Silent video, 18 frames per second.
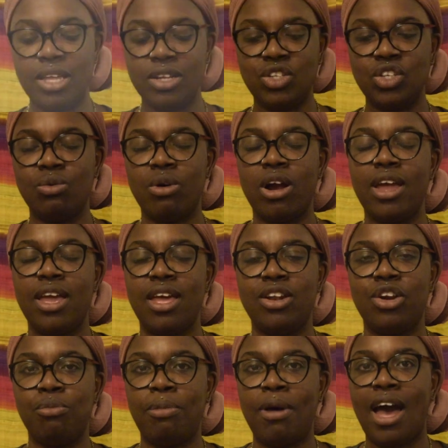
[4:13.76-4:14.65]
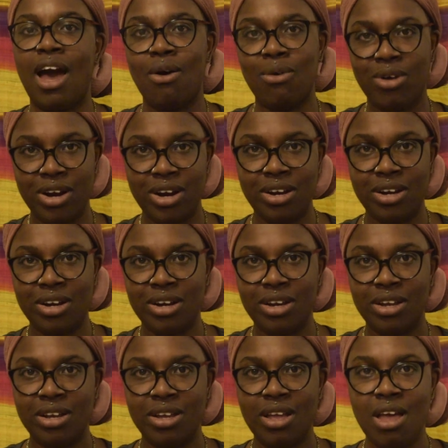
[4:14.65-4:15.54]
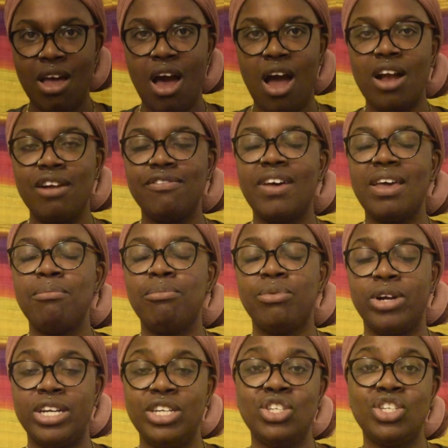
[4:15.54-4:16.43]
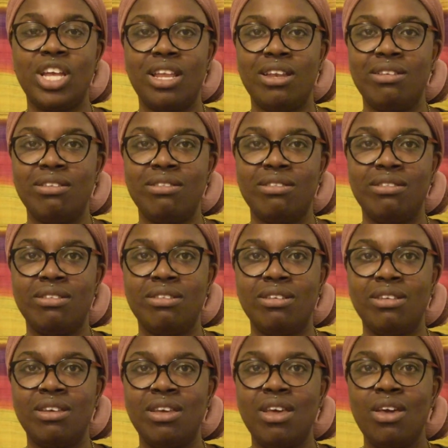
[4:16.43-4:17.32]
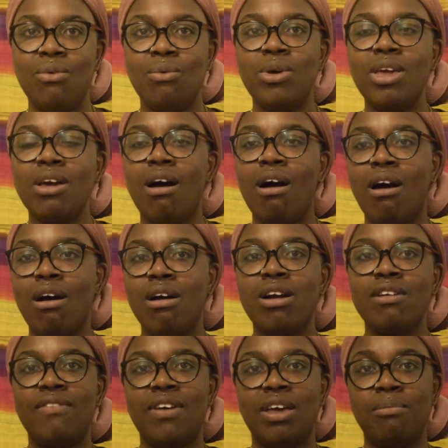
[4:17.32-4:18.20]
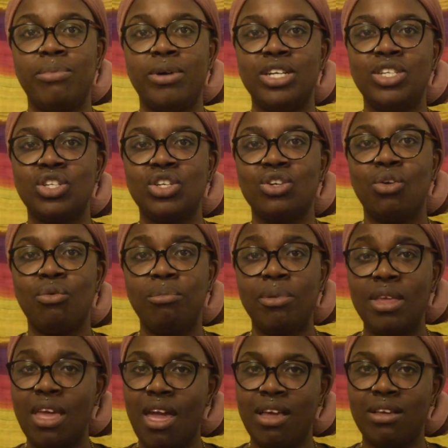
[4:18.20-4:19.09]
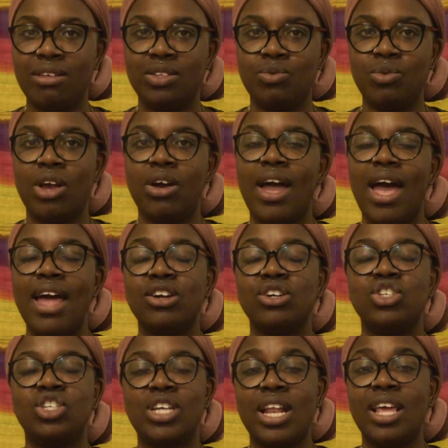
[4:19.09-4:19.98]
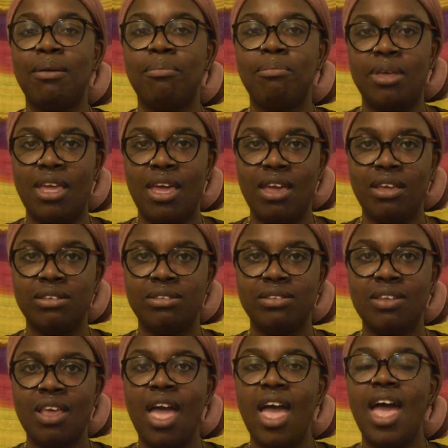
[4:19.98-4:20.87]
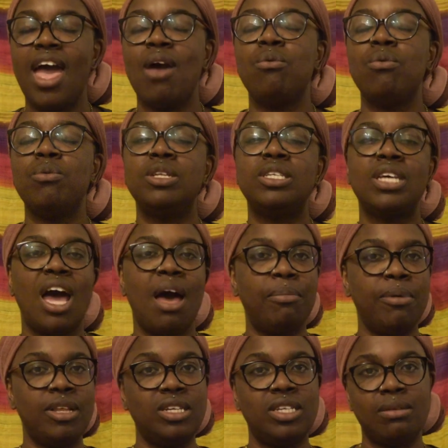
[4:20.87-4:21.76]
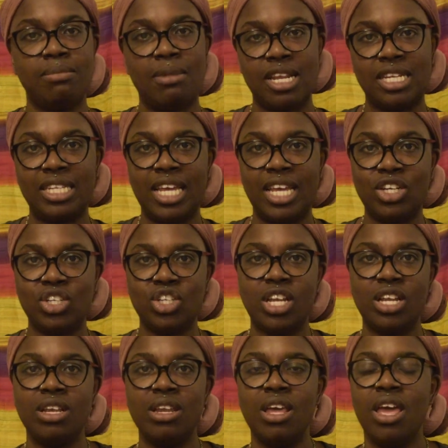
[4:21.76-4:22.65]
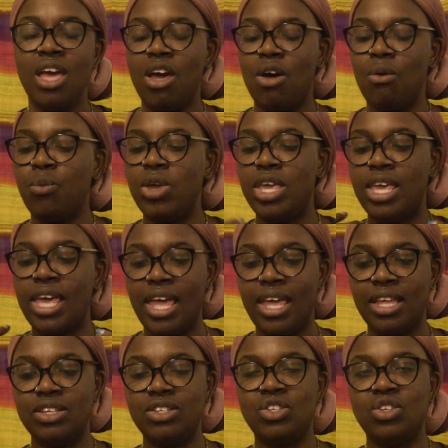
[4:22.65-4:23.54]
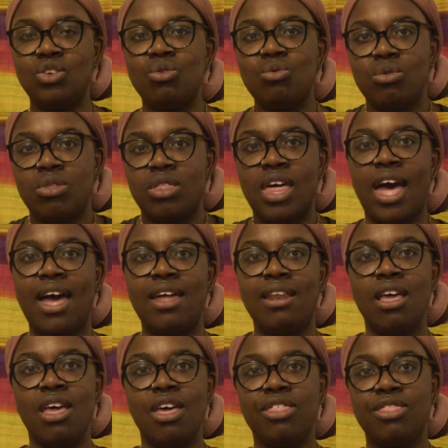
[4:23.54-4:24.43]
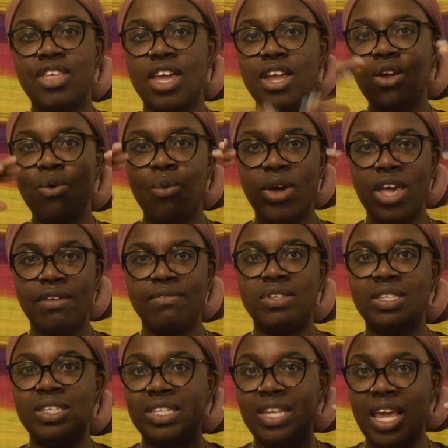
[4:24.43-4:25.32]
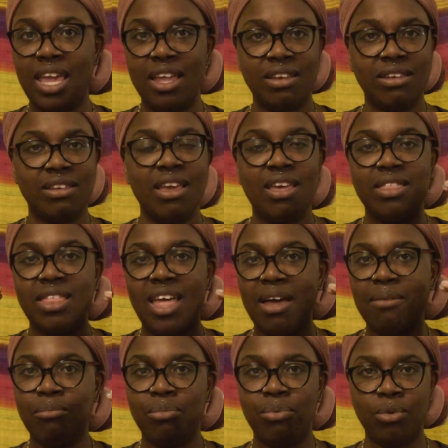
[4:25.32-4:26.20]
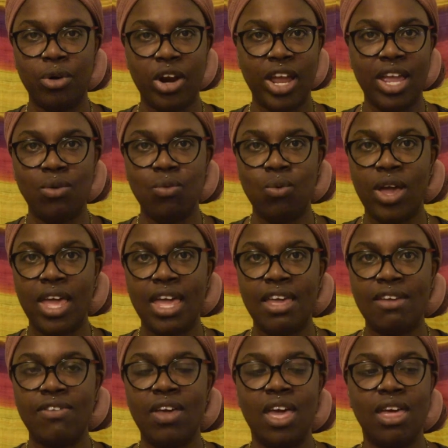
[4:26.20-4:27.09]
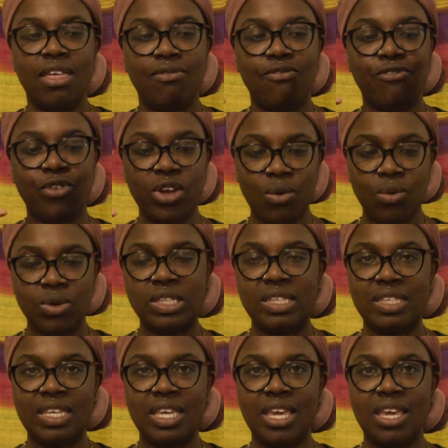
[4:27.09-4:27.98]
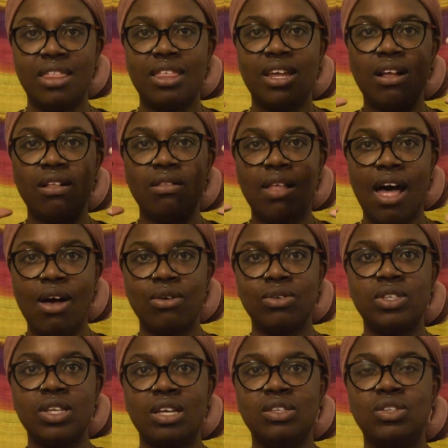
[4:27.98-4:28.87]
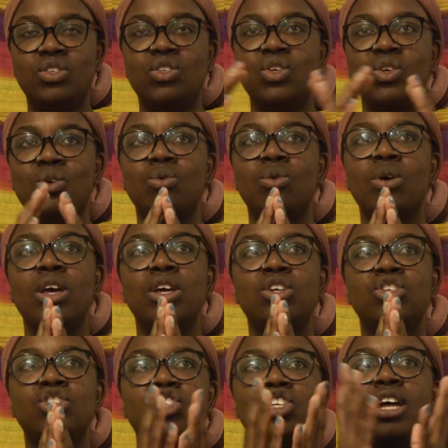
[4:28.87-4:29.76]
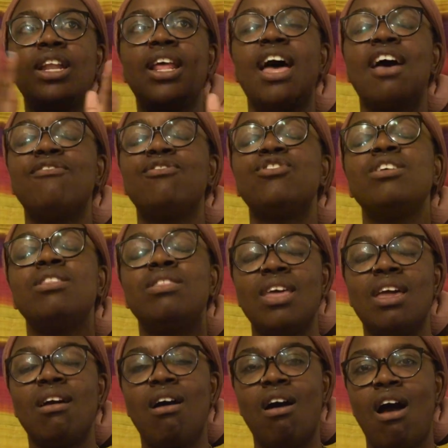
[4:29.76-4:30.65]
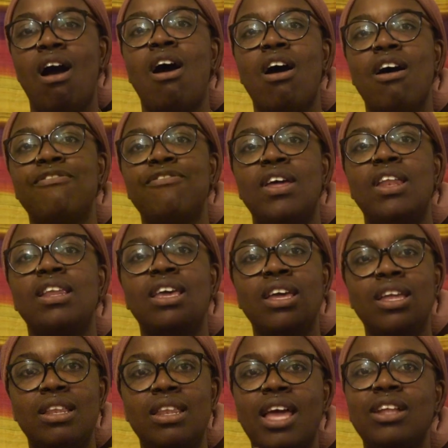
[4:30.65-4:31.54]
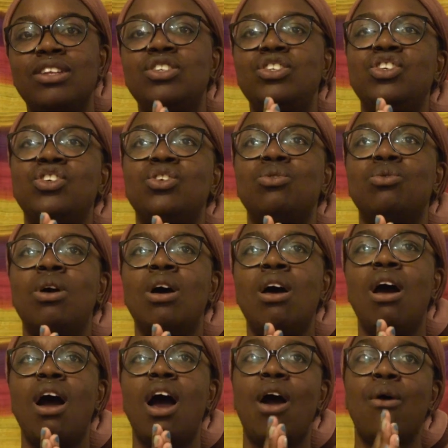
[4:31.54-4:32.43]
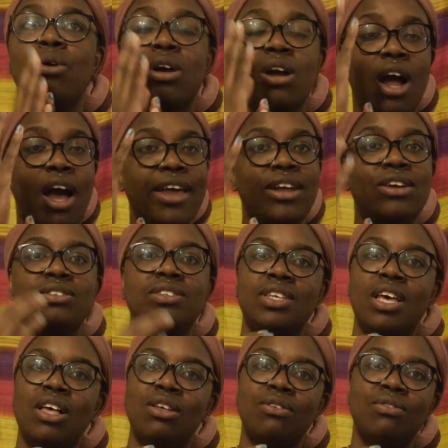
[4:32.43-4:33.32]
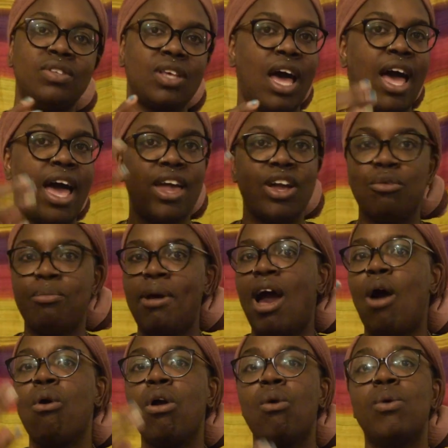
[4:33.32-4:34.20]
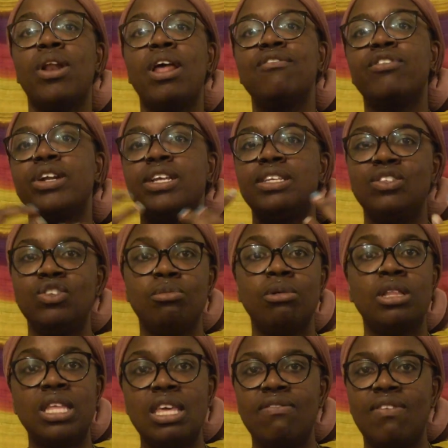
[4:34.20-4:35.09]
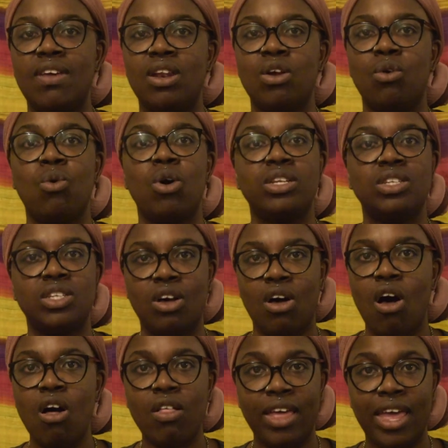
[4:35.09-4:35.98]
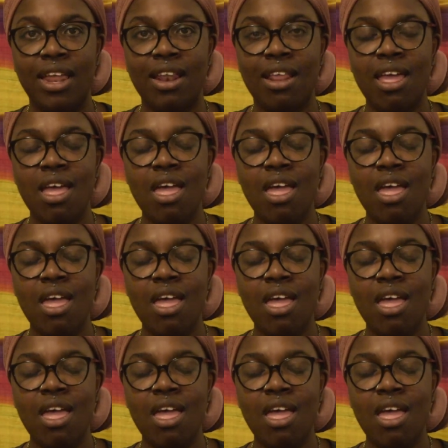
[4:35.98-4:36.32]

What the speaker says: into our inner power, our vibration. We are vibrational beings. We are energetic beings. And when we tap into meditation and we get into that theta wave state, that brainwave frequency that allows us to shut everything off and connect to our higher selves, a higher power, whatever it is you believe in or want to call it,